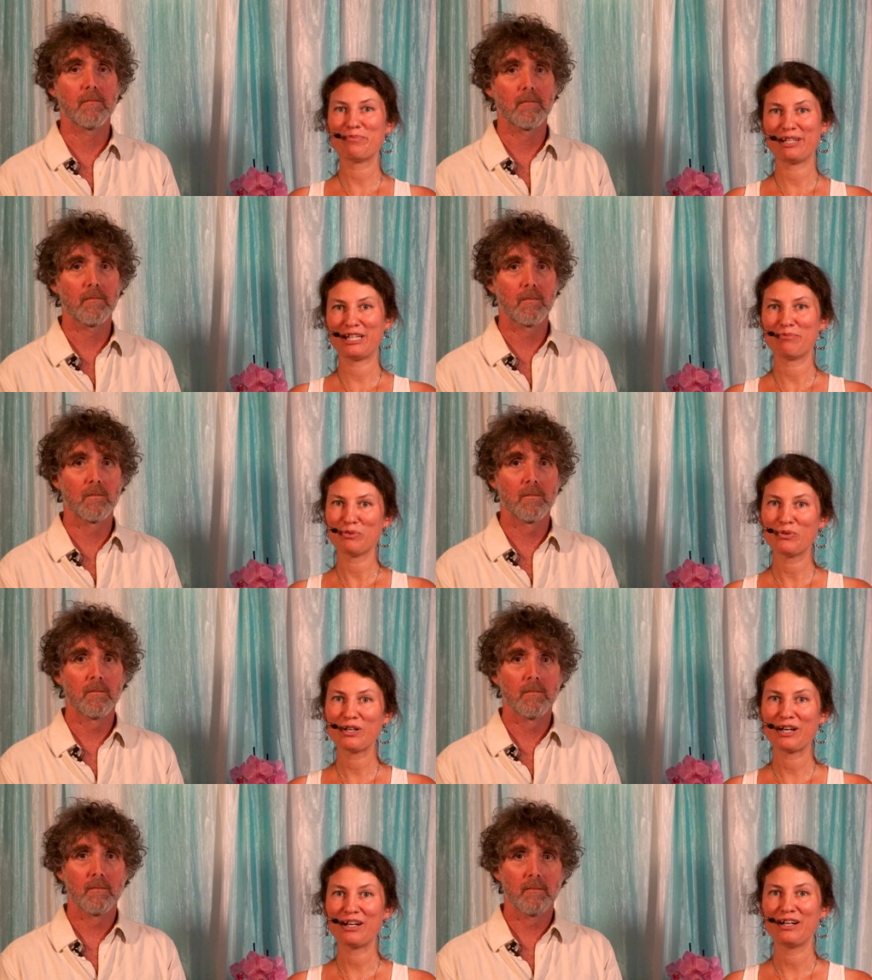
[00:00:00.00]
Speaker 1: many
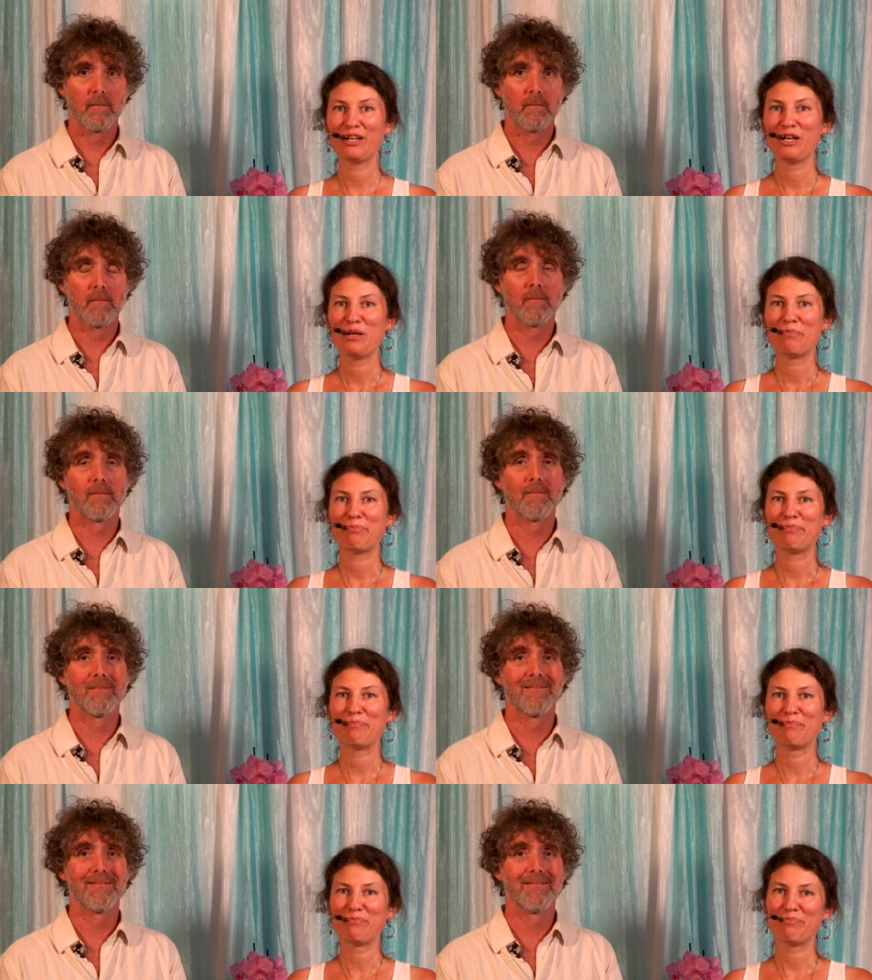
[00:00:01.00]
more.
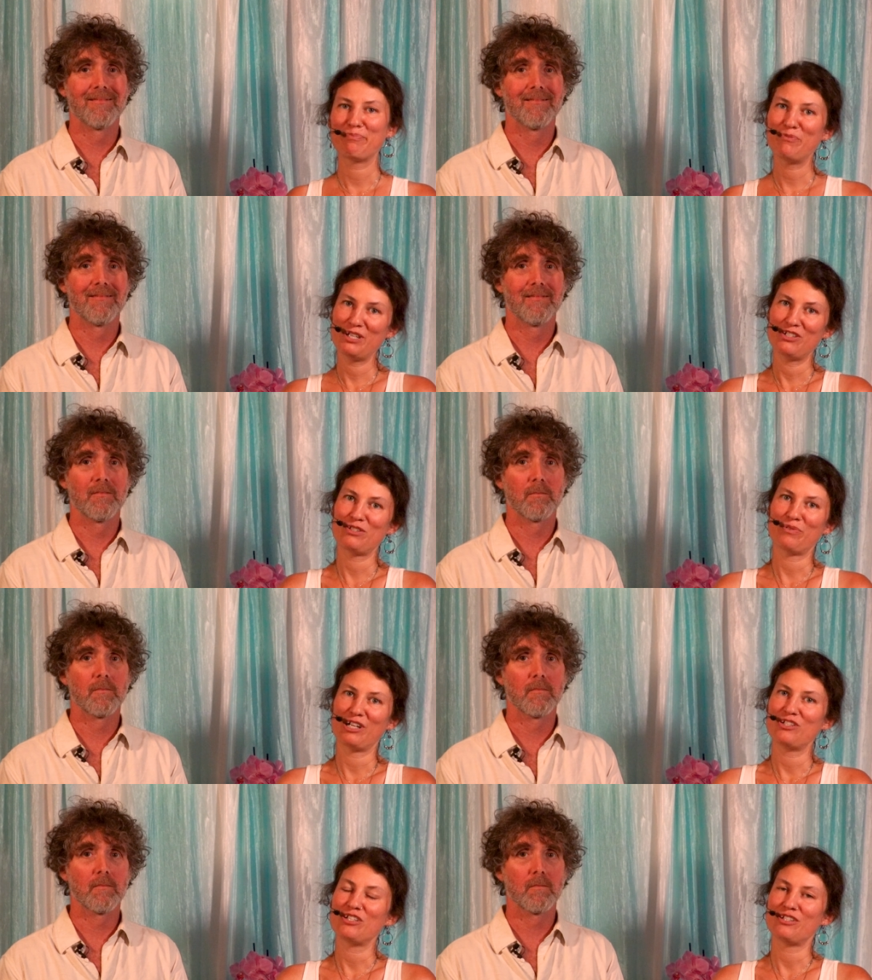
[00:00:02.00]
We just
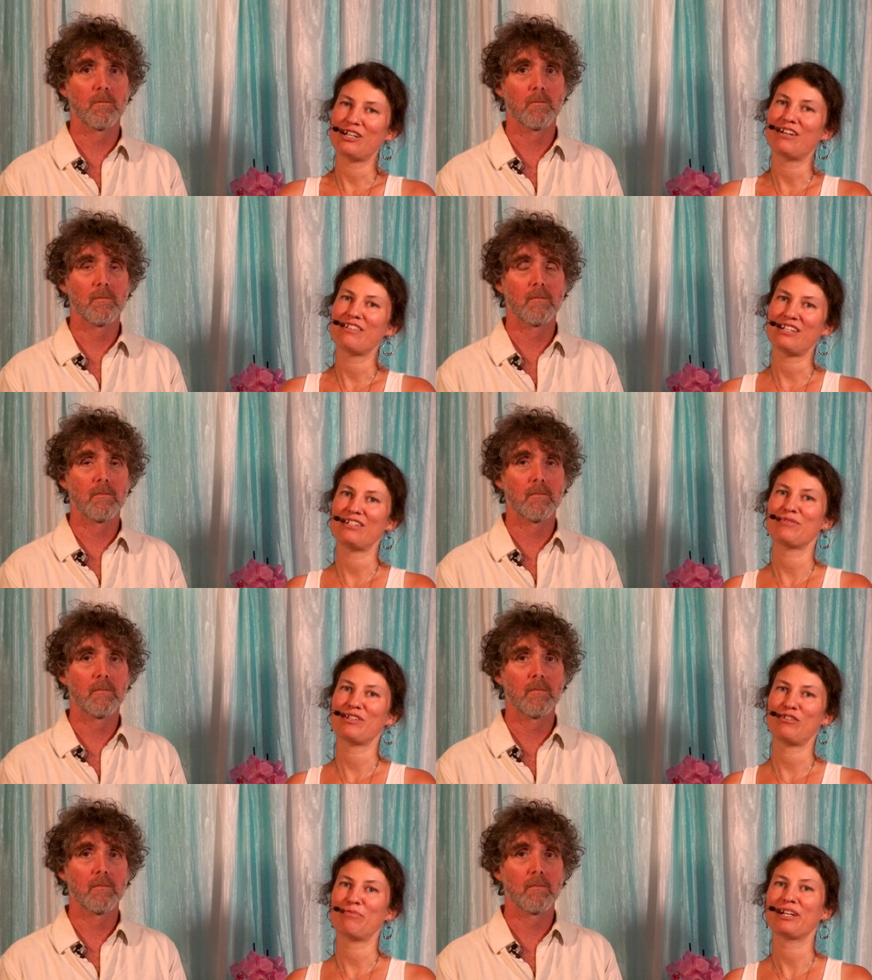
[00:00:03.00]
wanted to share these
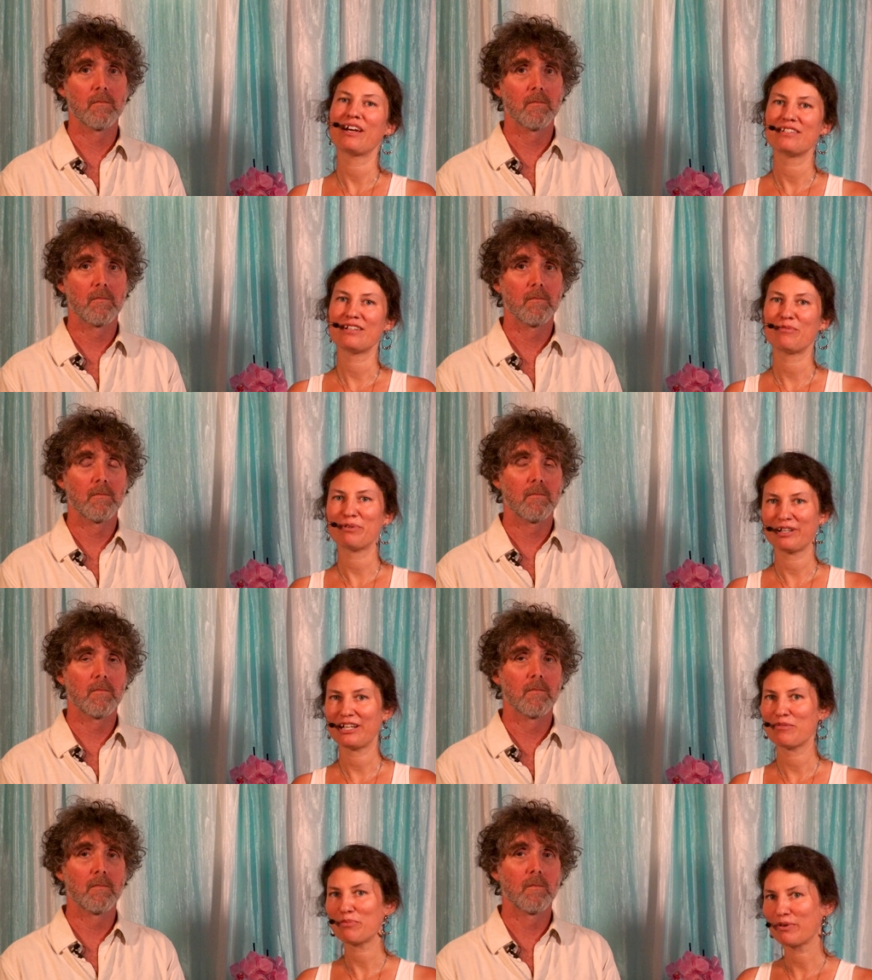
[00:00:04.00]
with you because they're
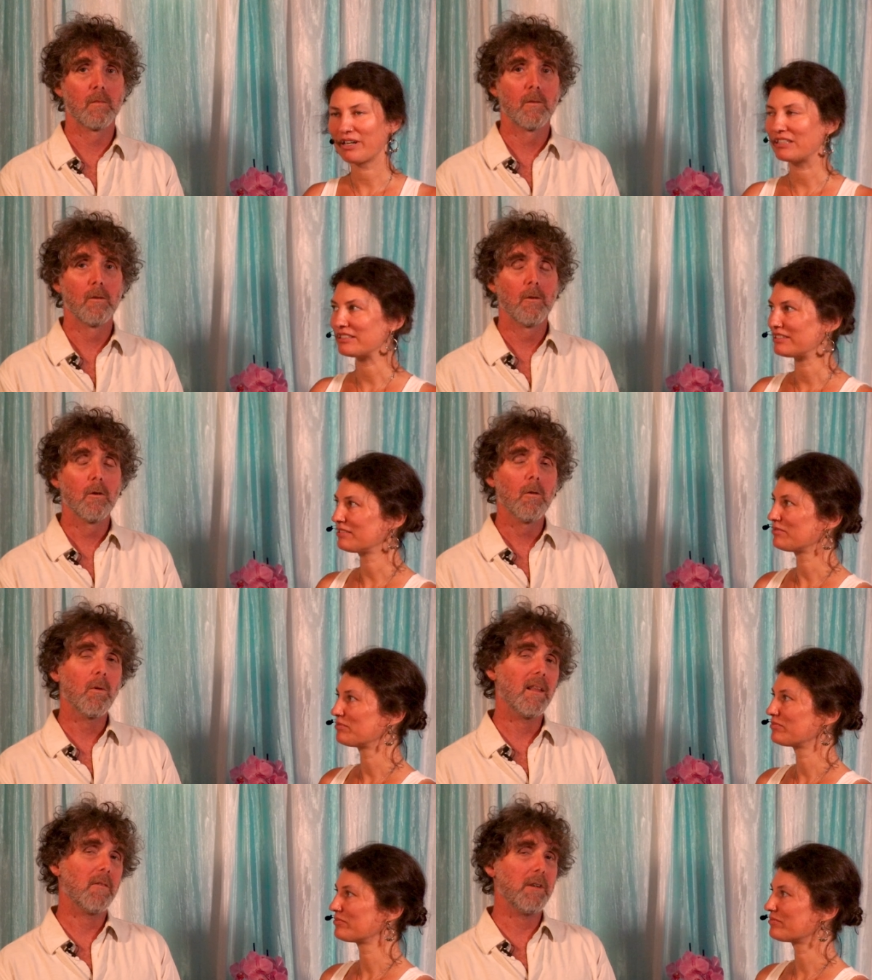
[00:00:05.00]
pretty important.
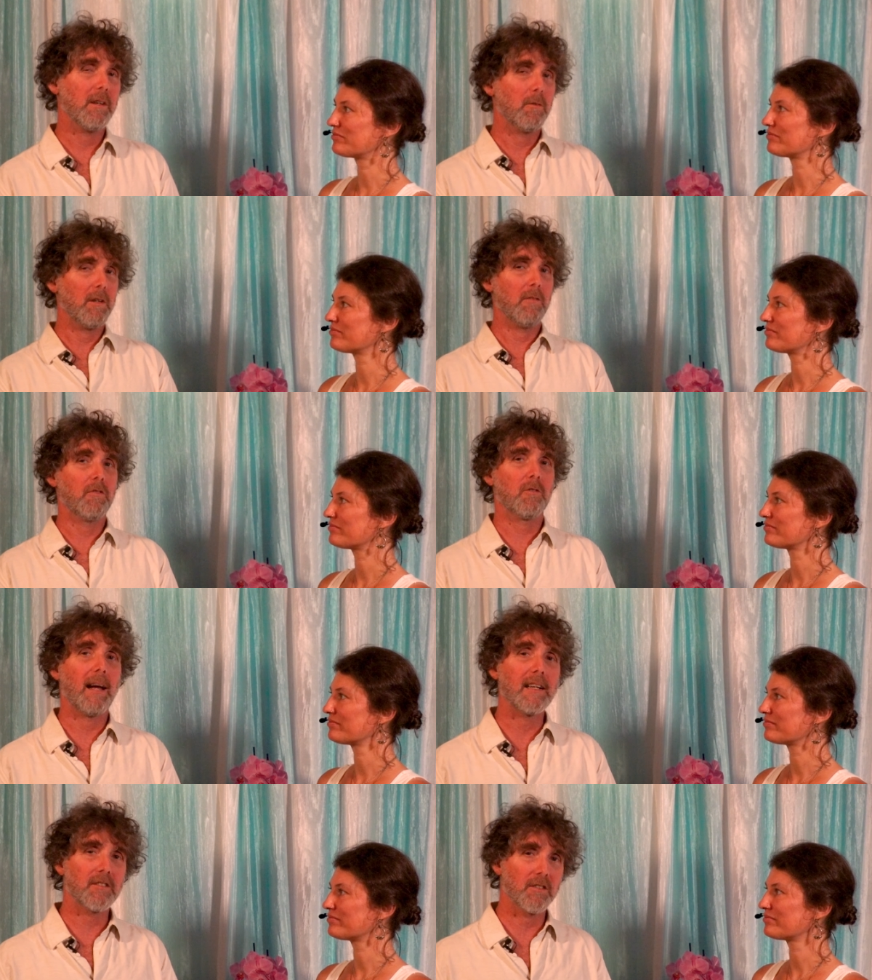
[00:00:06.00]
Speaker 2: Well, and we, we've
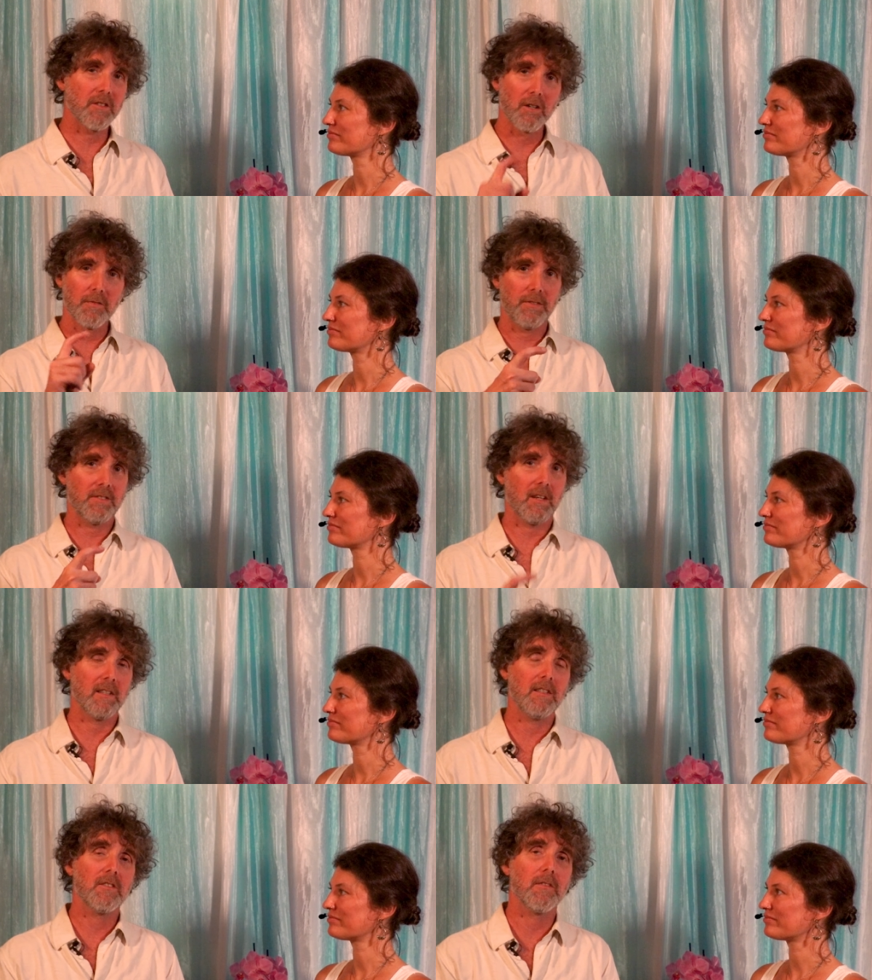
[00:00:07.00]
scratched the surface
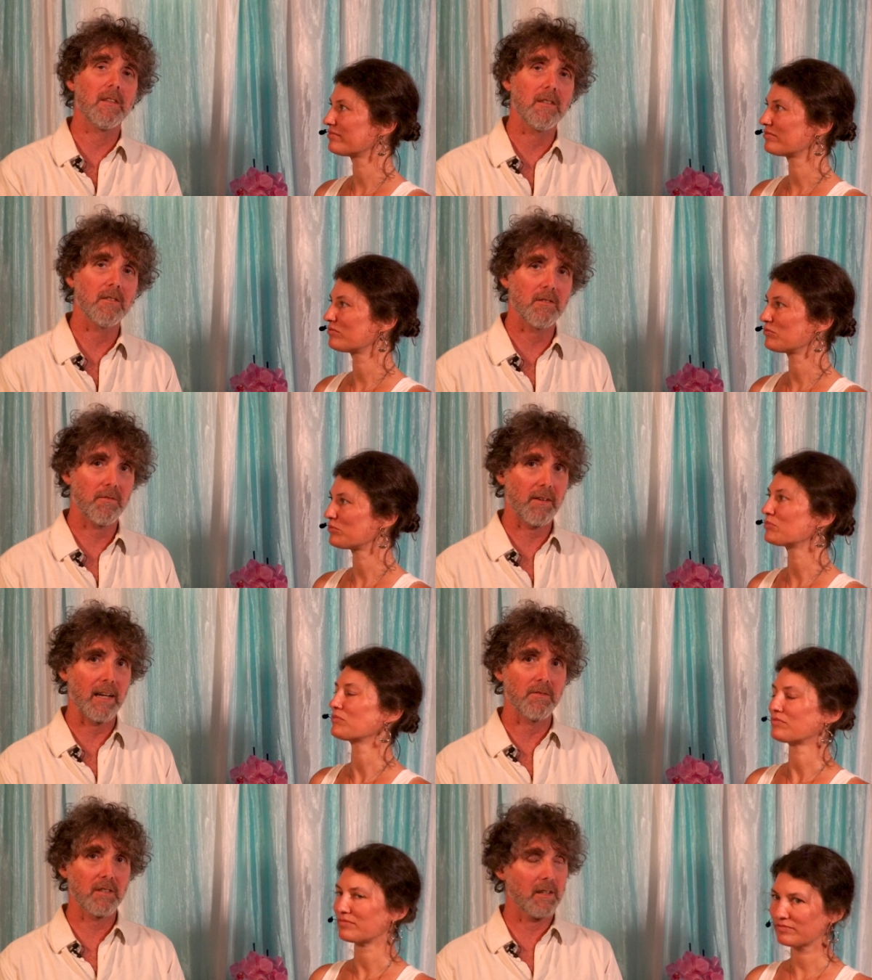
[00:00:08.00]
on each of these
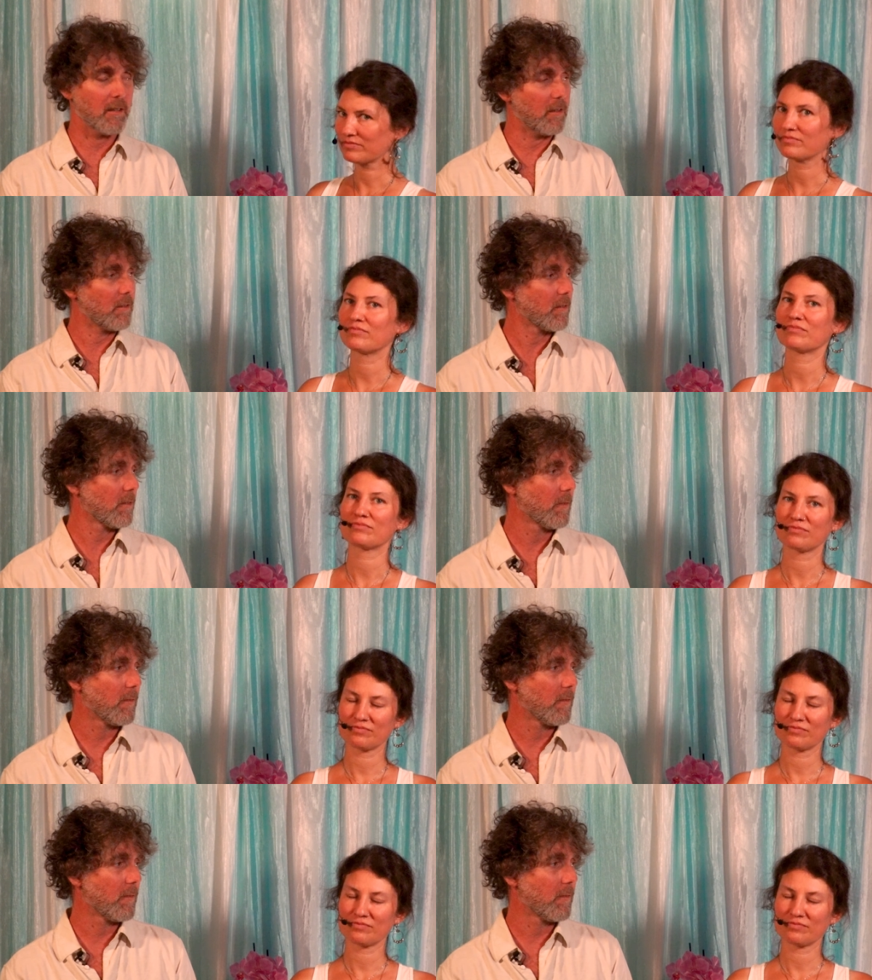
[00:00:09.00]
five skills,